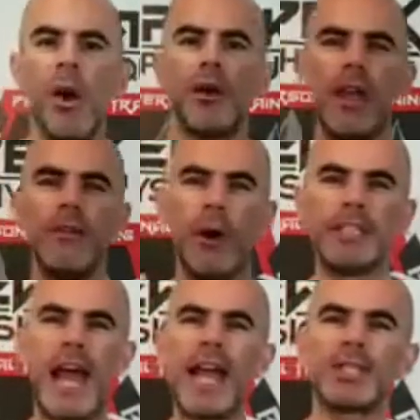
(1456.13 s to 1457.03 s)
Or they
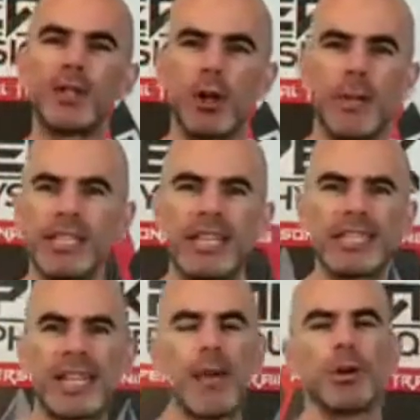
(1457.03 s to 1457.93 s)
avoid diet soda because
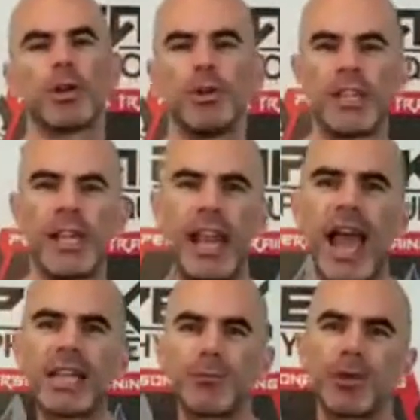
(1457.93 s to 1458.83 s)
that's the chemicals and
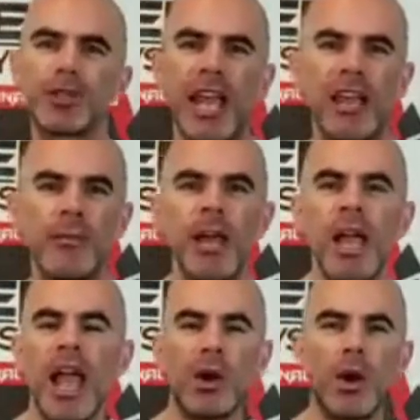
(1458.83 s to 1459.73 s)
aspartame
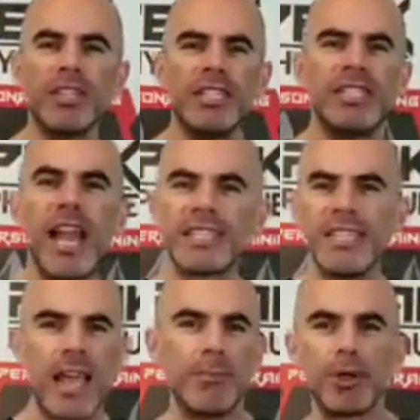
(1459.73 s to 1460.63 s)
and all these
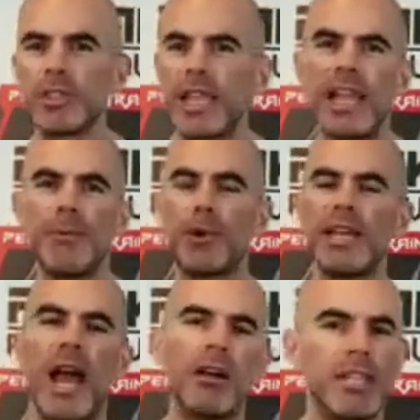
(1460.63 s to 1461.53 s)
nasty chemicals they can't even
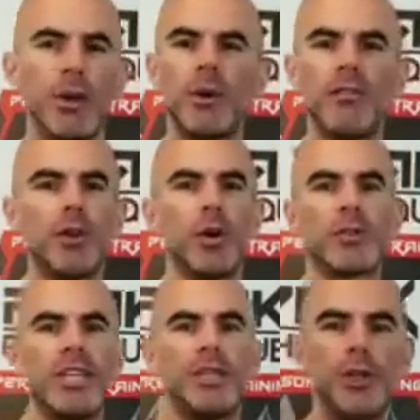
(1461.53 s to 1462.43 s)
pronounce and no one even knows
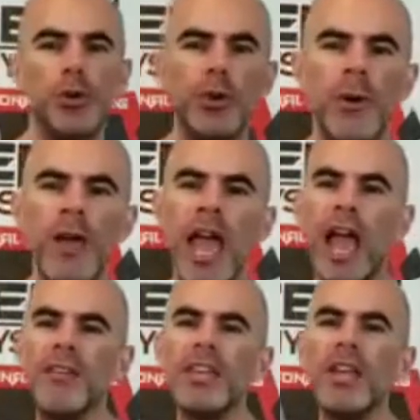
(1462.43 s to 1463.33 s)
what they do.
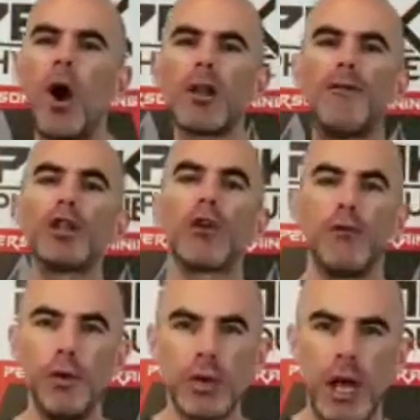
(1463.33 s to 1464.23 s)
And the artificial
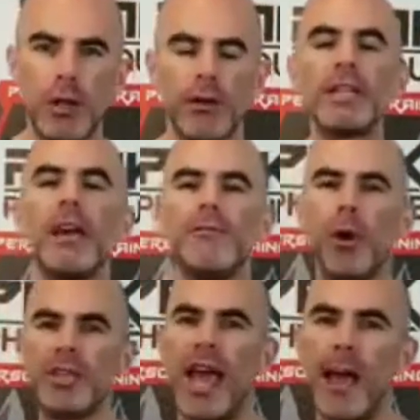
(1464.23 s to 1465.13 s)
food coloring, they
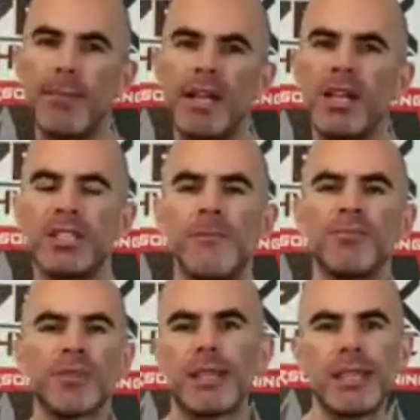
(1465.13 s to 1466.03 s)
avoid that because
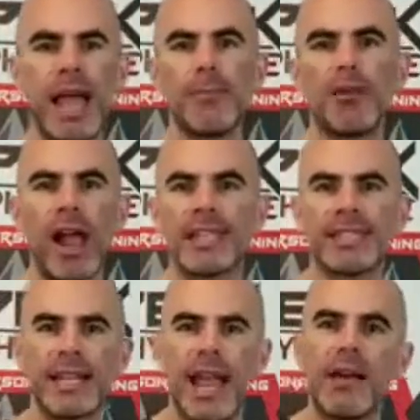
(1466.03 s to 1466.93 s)
the lab
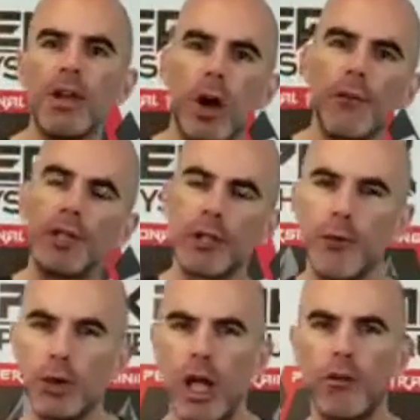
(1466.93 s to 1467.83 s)
rats that have the artificial
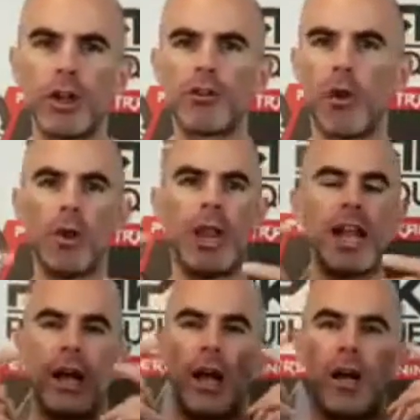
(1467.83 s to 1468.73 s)
food coloring grow
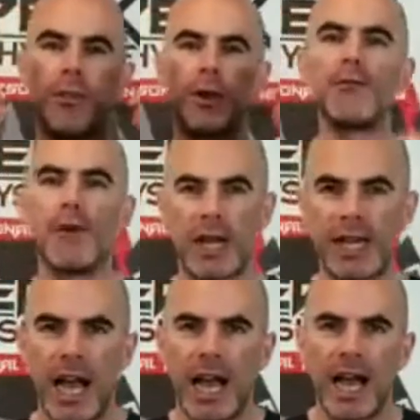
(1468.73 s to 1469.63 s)
like a, a third
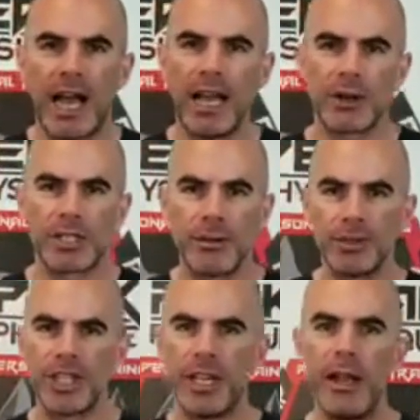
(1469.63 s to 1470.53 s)
fucking eye or
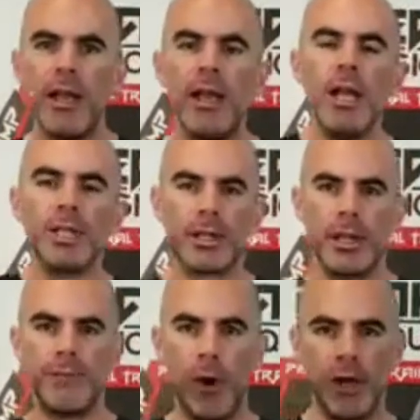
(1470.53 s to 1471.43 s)
some shit. So
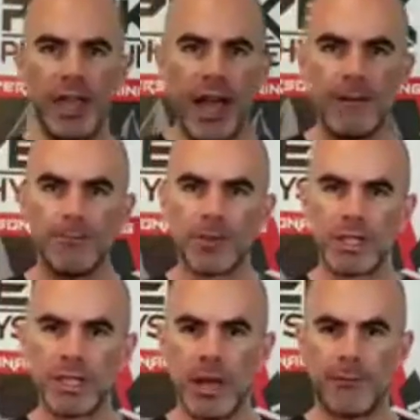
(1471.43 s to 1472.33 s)
they avoid that
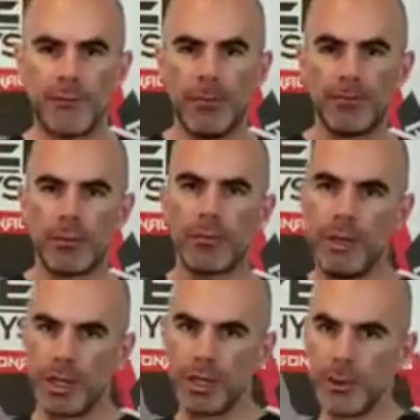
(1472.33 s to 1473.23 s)
stuff
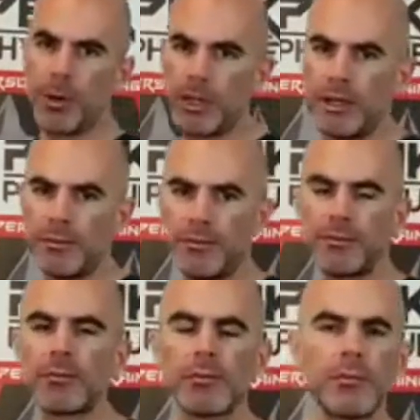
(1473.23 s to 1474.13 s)
because they're pregnant.
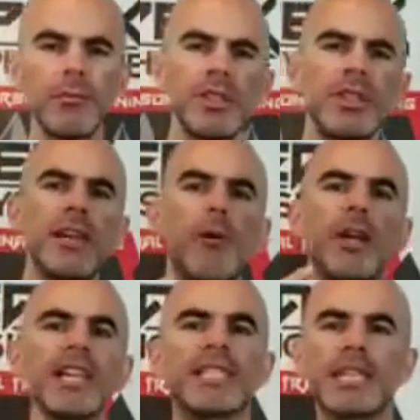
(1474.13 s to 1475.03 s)
They
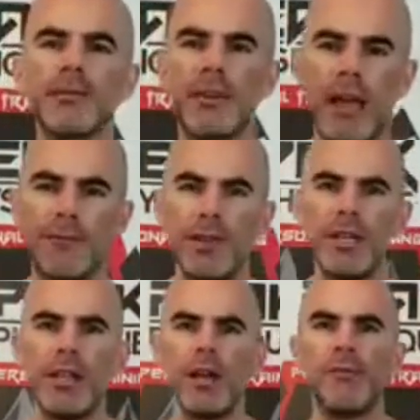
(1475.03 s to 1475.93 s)
avoid excessive
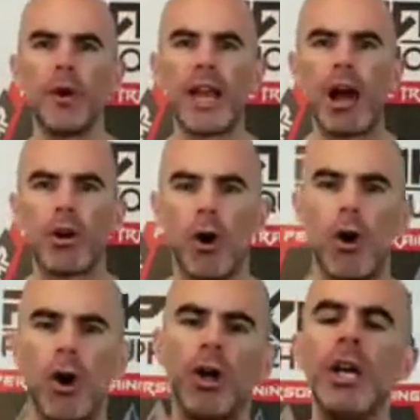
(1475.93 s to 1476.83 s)
caffeine. They avoid
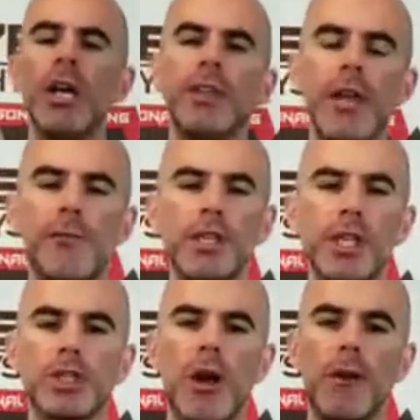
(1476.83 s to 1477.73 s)
alcohol. They avoid
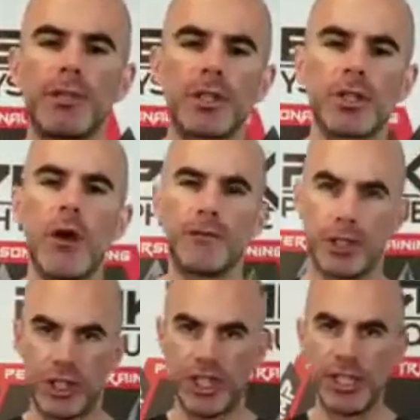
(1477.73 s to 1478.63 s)
the soft,
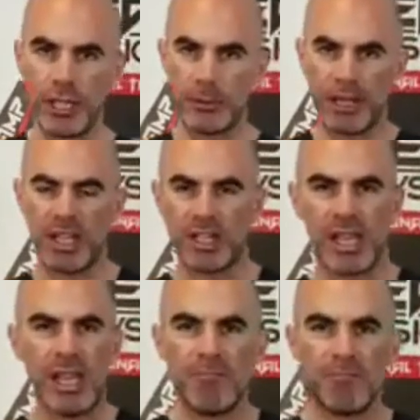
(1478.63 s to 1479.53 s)
soft cheeses
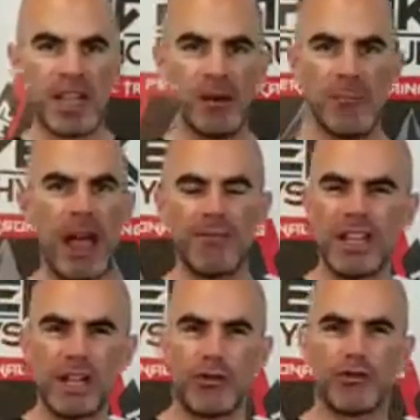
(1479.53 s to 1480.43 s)
because they could have
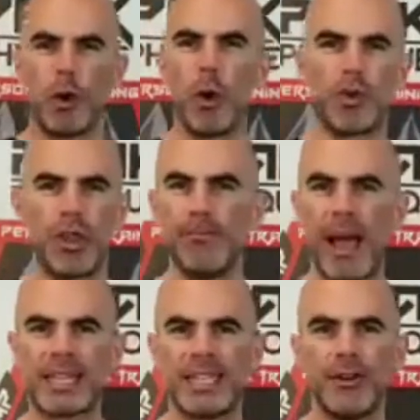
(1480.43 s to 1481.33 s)
like growth and
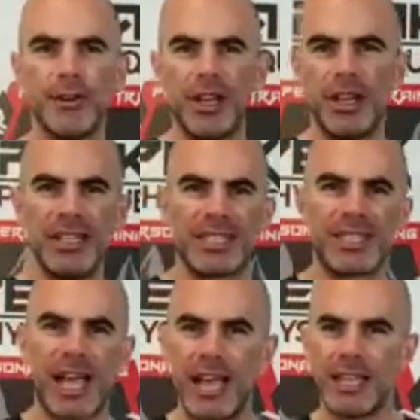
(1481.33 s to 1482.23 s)
bacteria
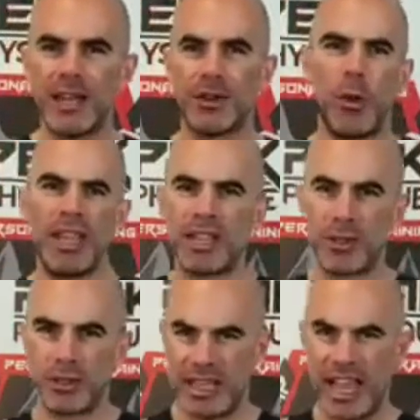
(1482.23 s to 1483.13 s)
inside there the way that
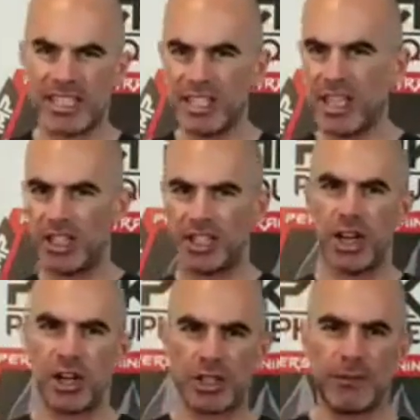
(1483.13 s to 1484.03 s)
those nasty like
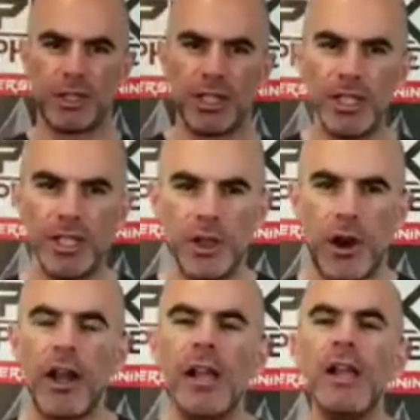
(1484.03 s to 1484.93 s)
chunks of cheese
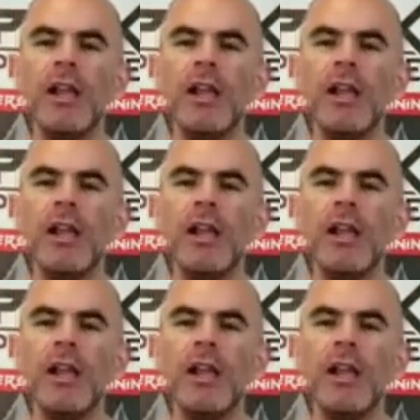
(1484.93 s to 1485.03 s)
are.